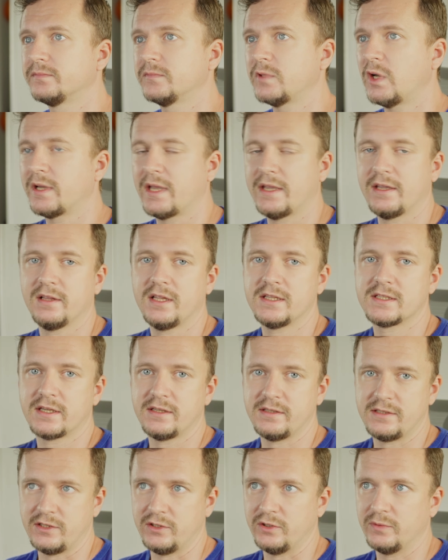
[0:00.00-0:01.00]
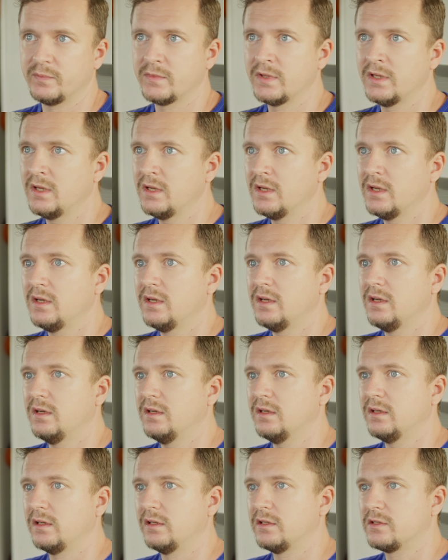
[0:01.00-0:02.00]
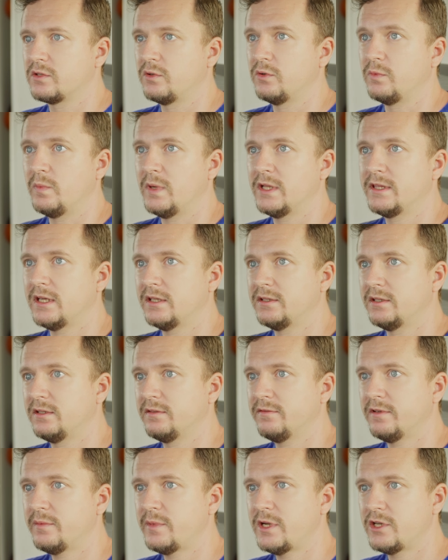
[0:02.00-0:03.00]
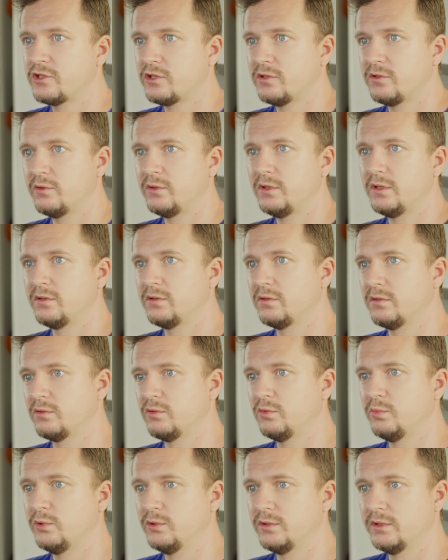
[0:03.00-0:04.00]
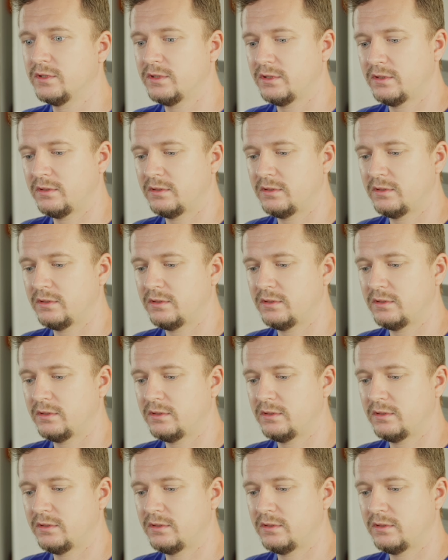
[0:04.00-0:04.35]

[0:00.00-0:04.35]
Okay, let's continue. So mandatory information, you need to put it.